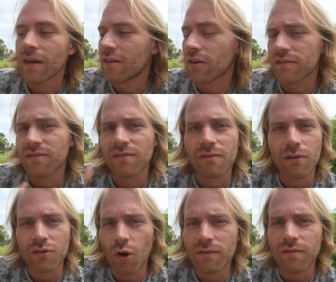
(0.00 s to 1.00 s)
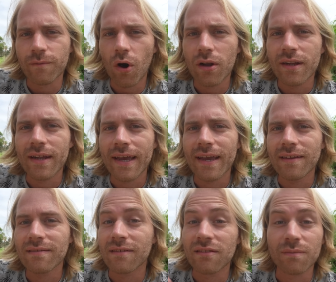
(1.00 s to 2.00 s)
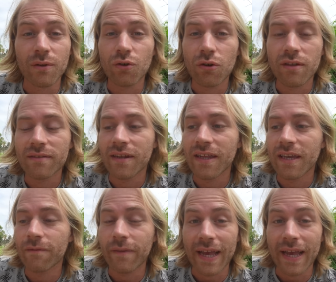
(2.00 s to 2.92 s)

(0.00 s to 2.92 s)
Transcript: There's tons of holidays, there's maternity leave,